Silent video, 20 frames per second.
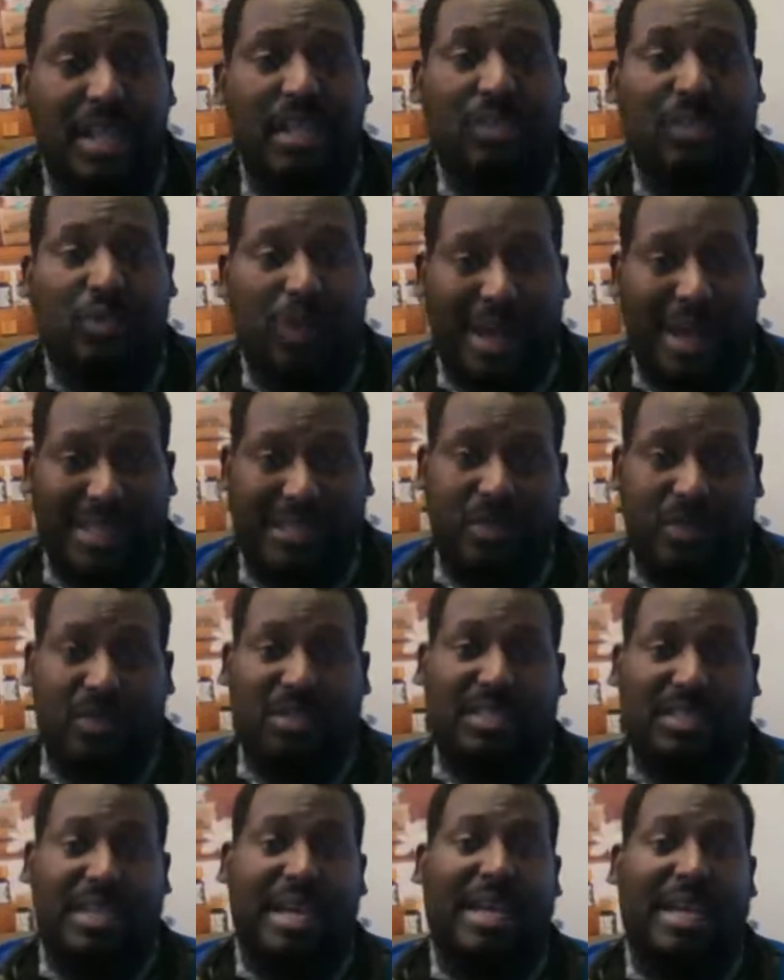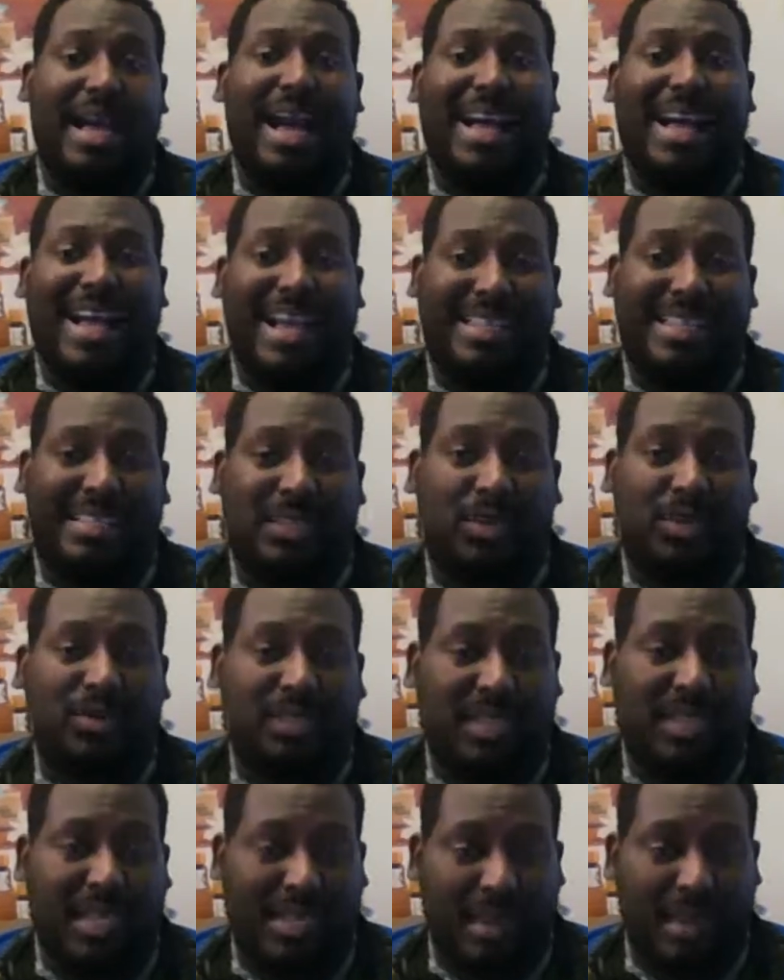
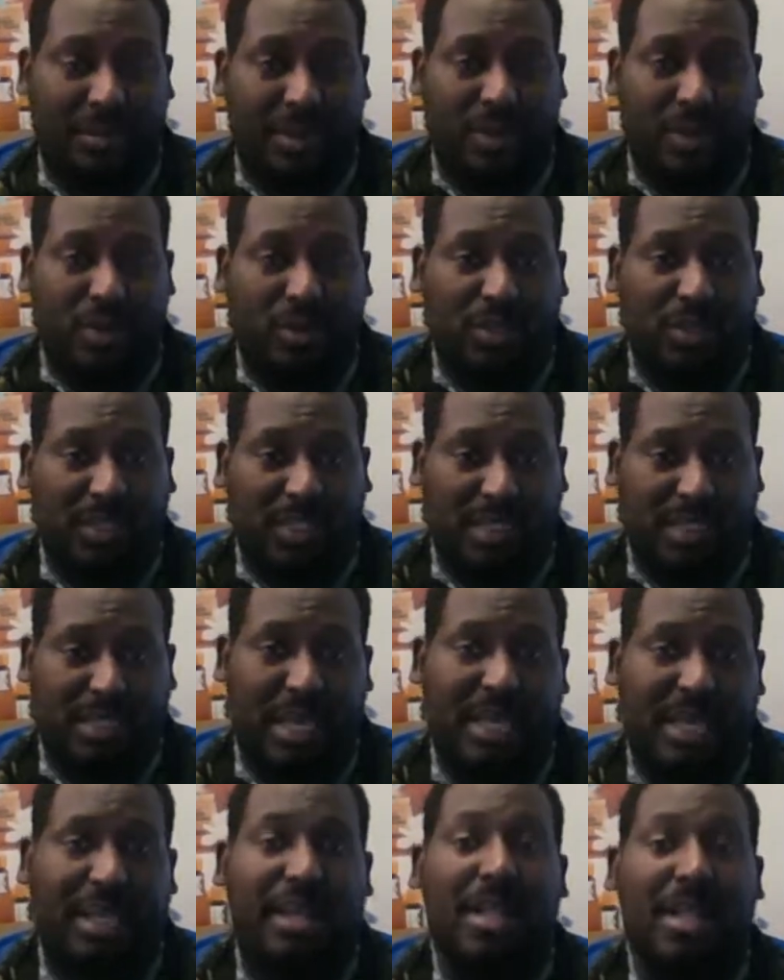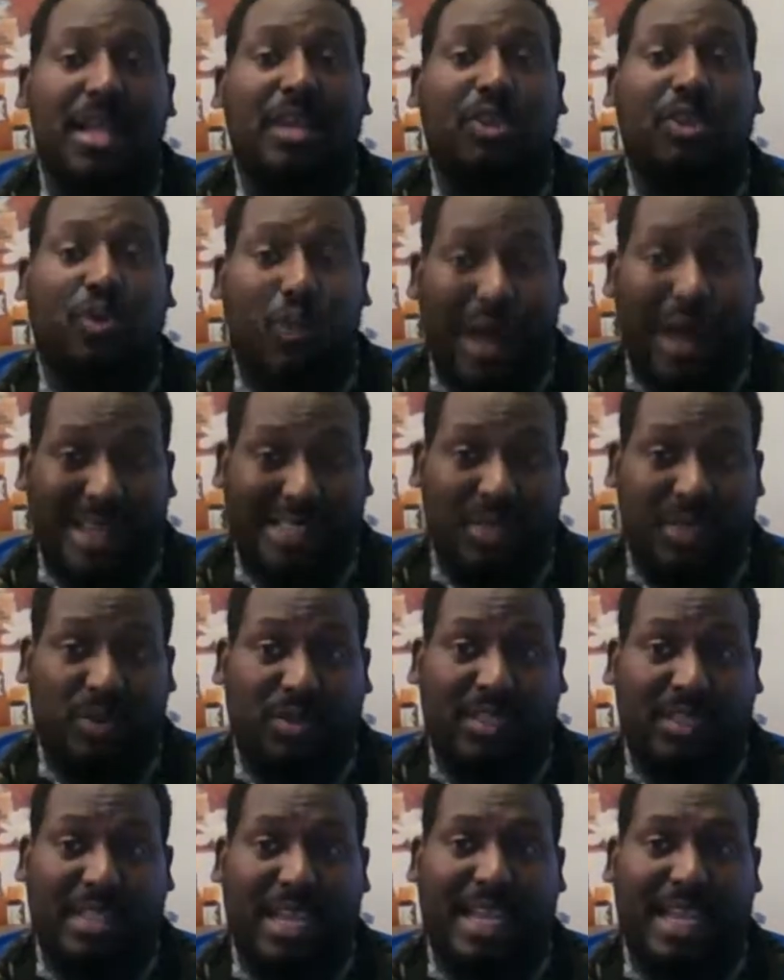305-407-9227,
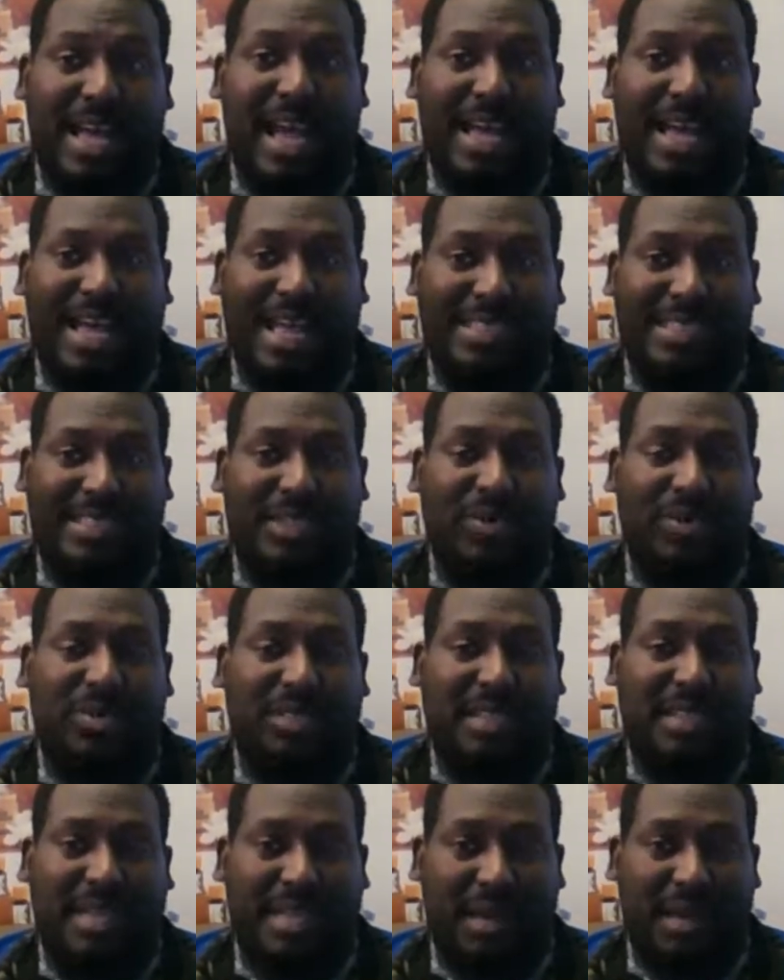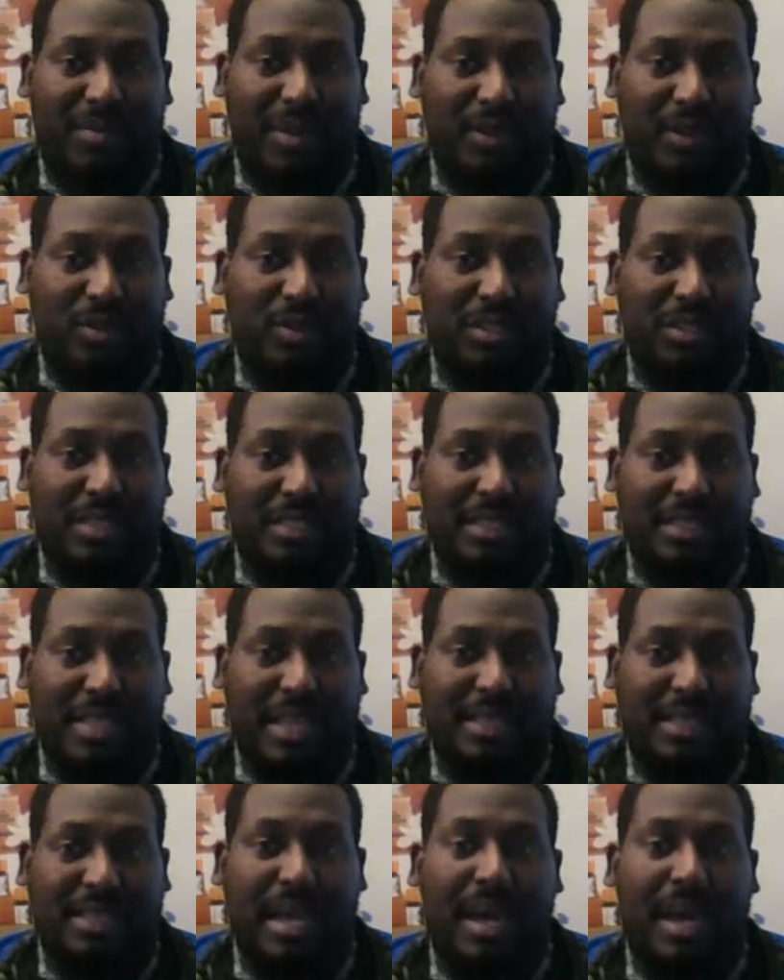
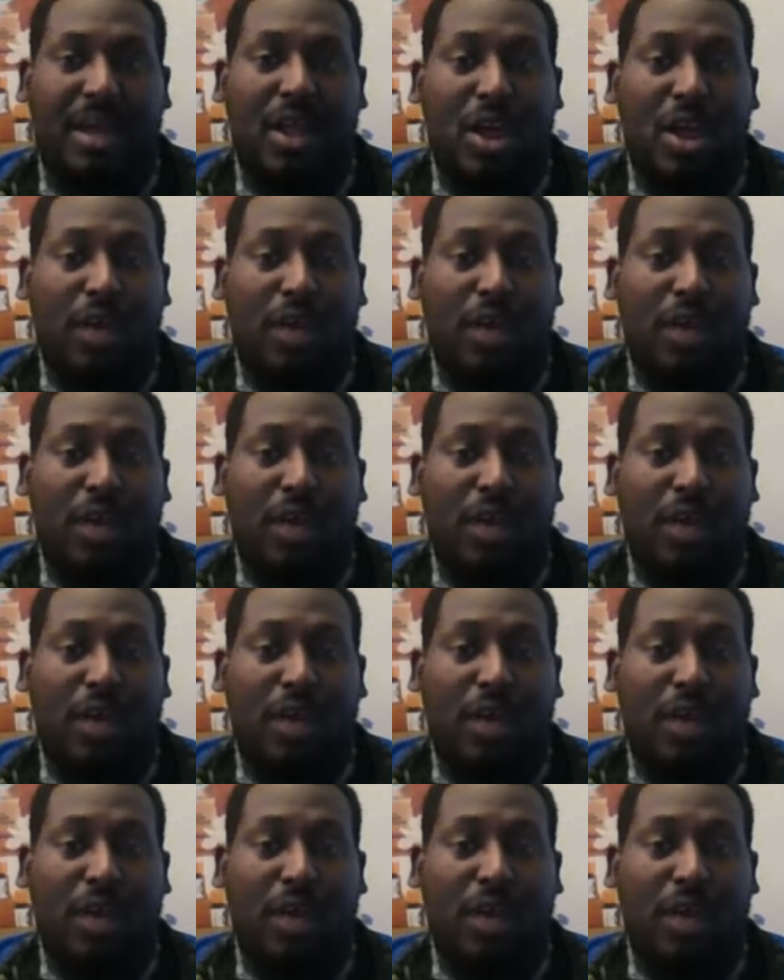305-407-9227.